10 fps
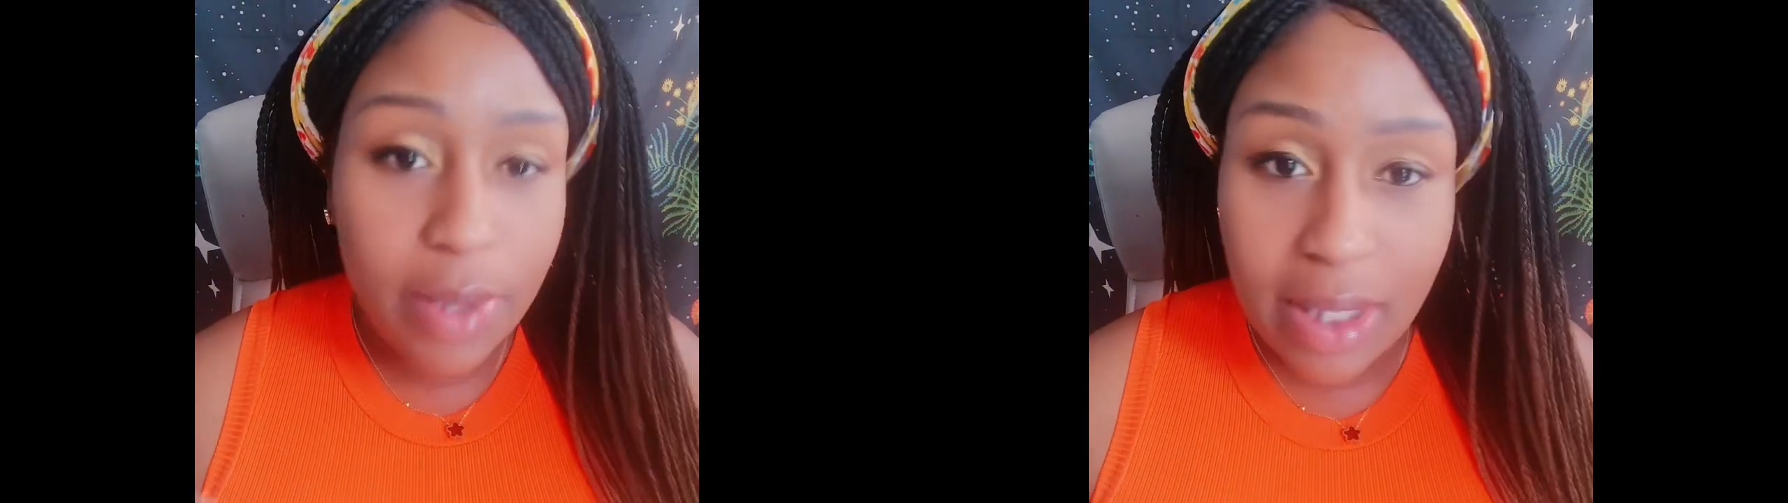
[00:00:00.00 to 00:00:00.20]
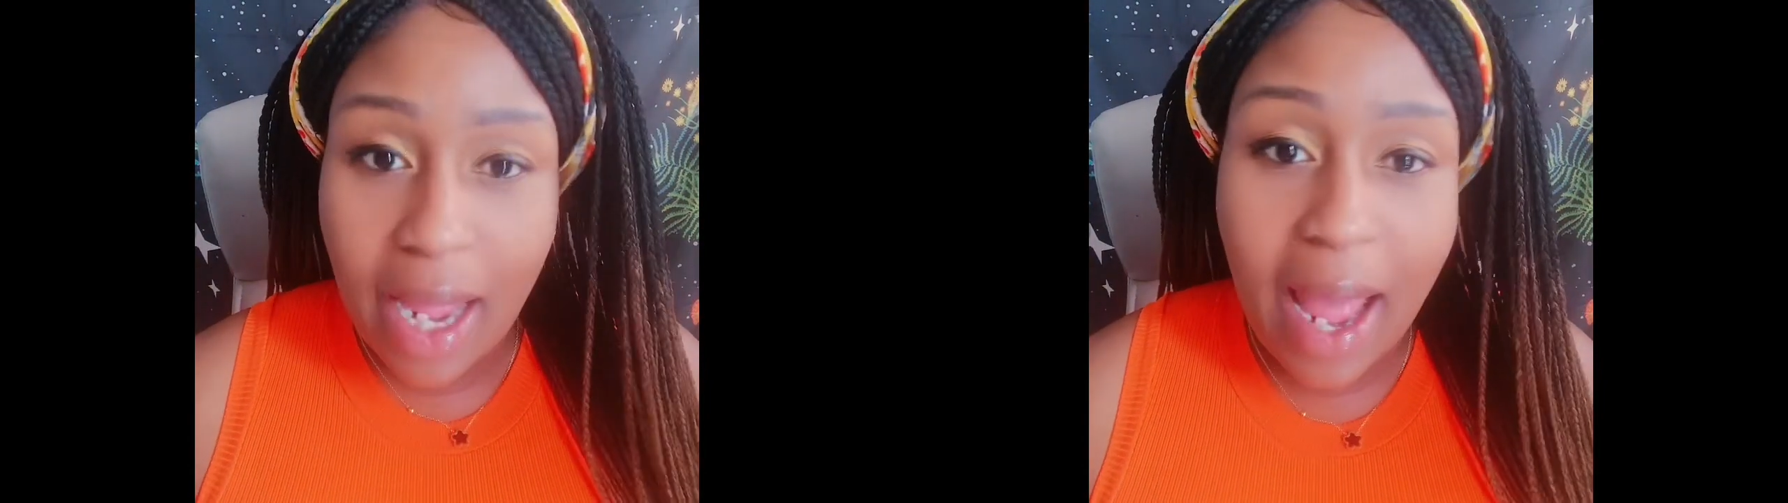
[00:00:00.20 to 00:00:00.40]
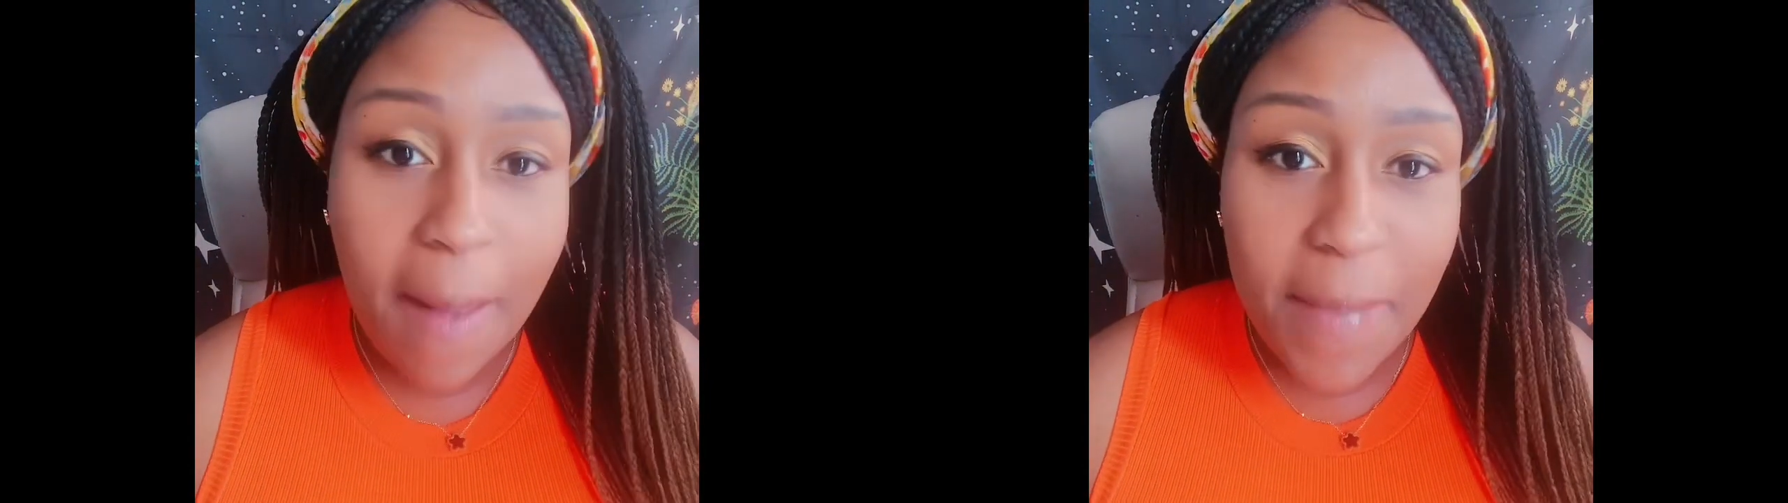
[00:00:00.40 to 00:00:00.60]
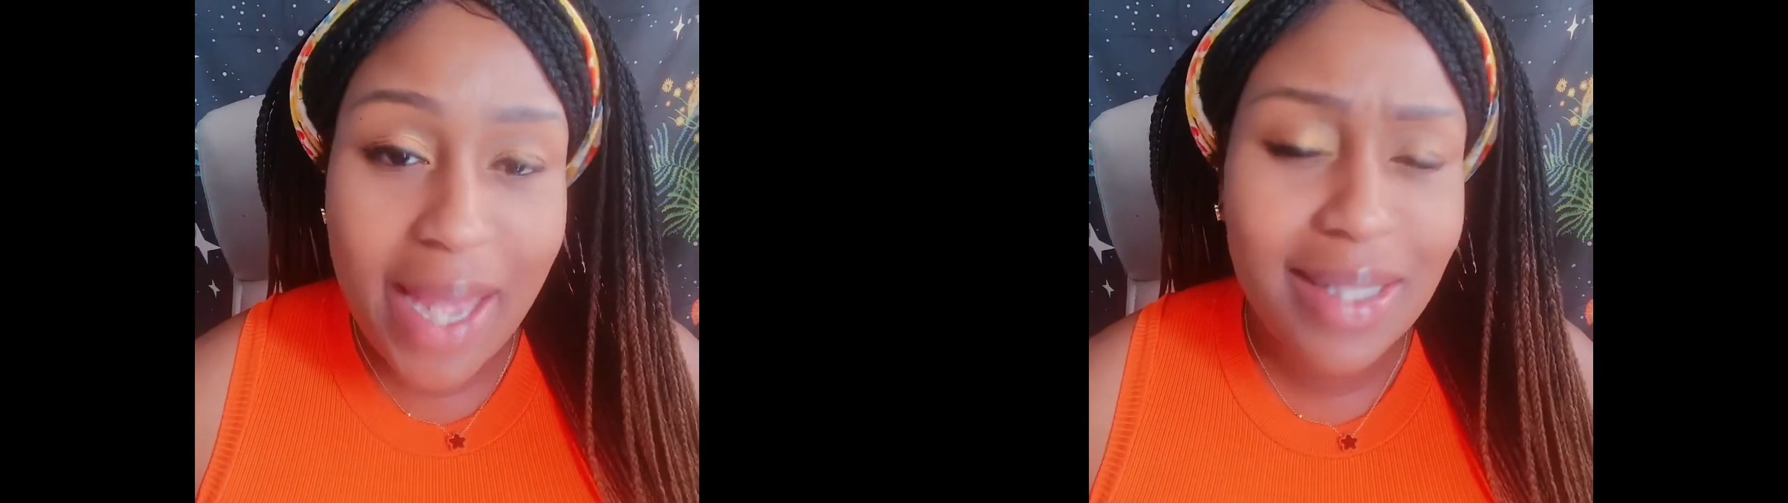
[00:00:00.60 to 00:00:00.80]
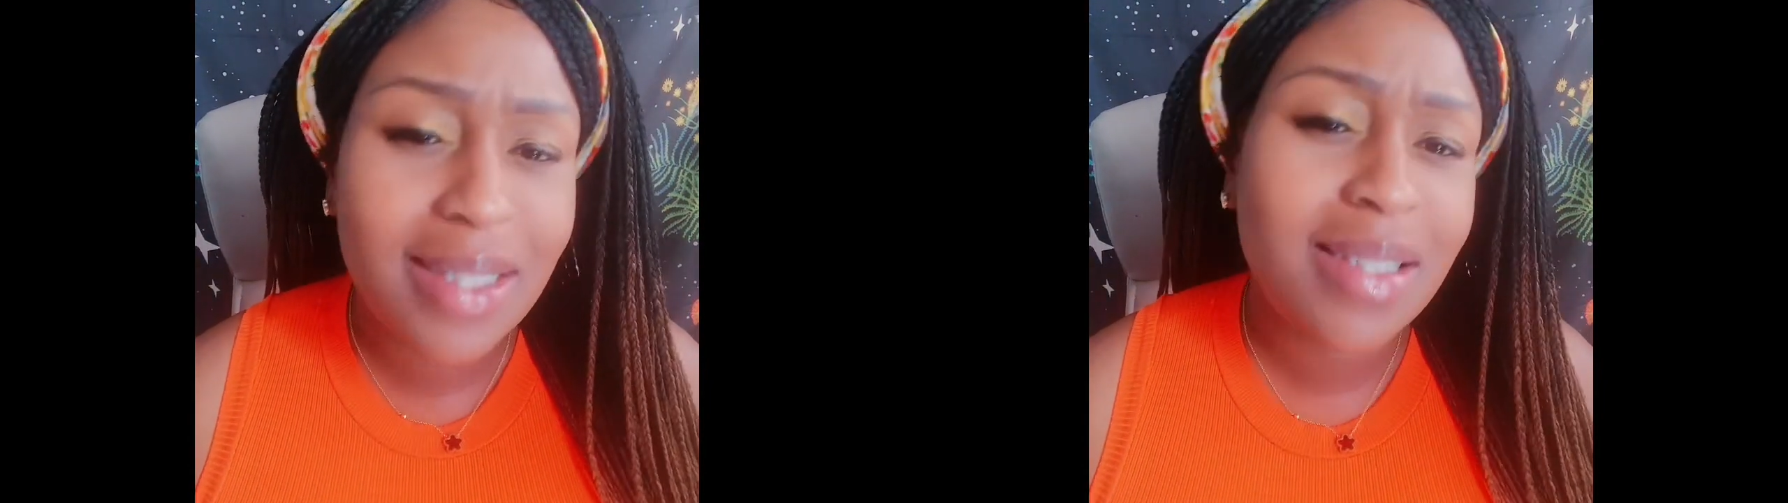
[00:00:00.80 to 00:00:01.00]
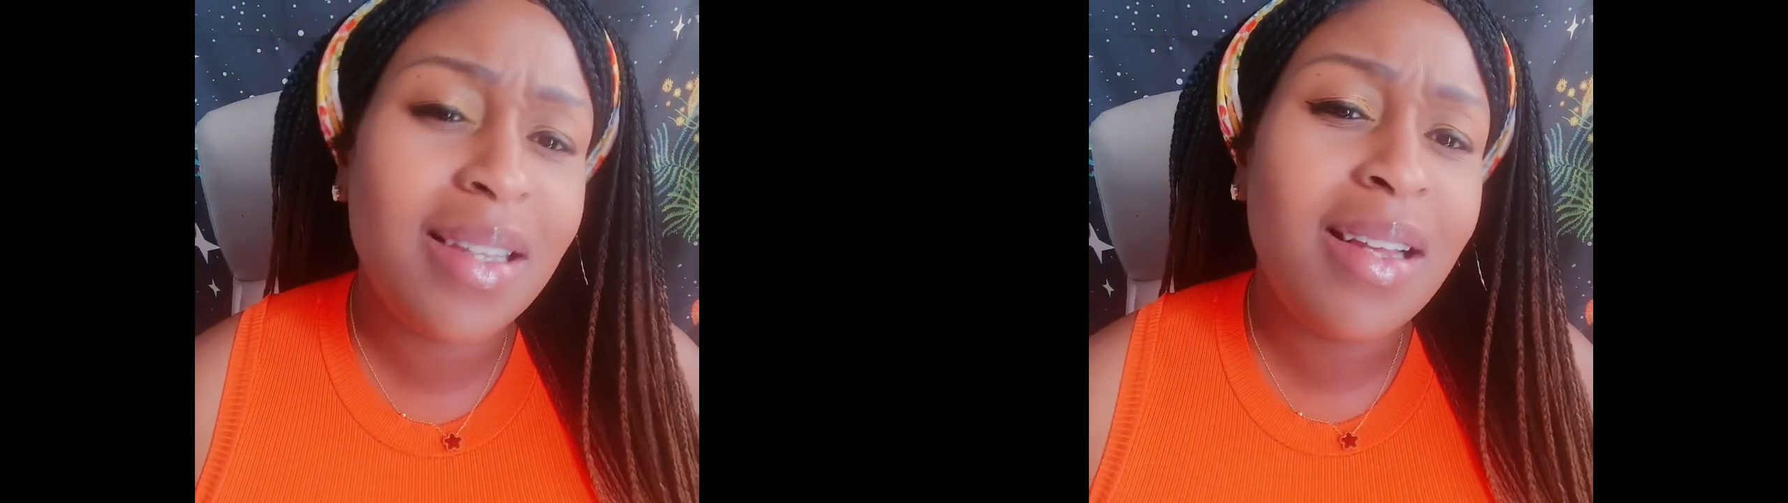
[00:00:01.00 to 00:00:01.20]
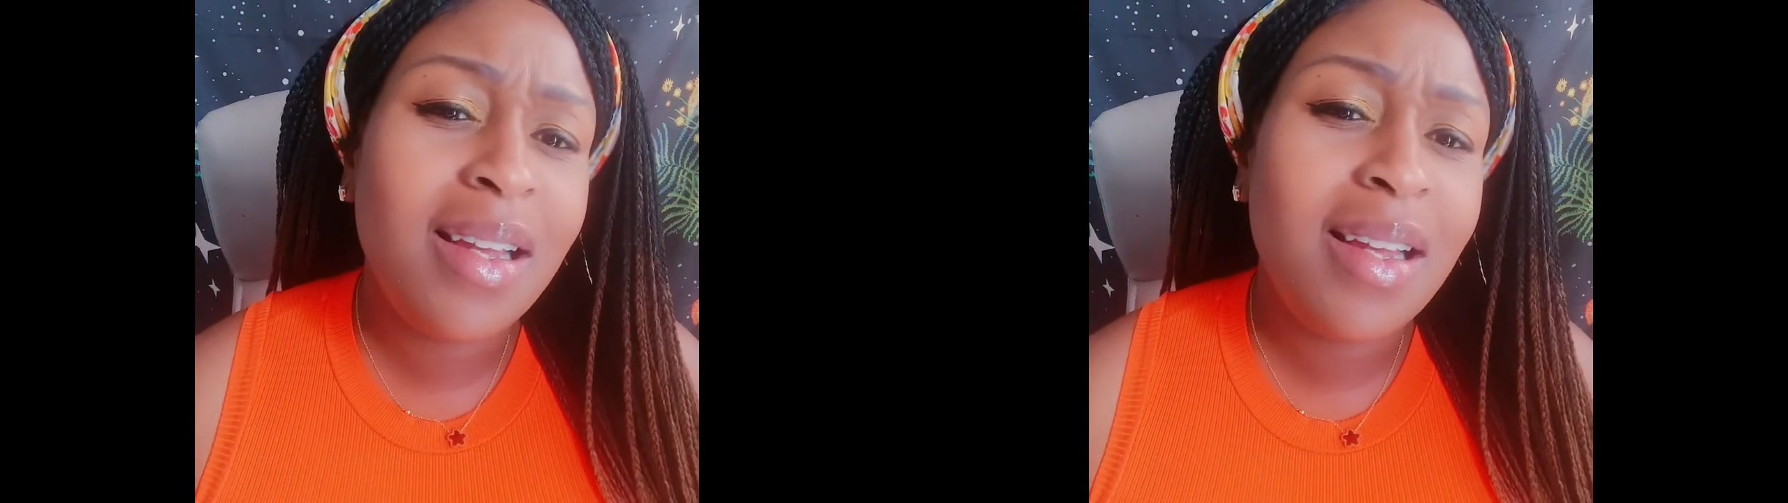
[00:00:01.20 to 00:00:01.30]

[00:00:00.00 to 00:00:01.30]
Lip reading: was a hot mess.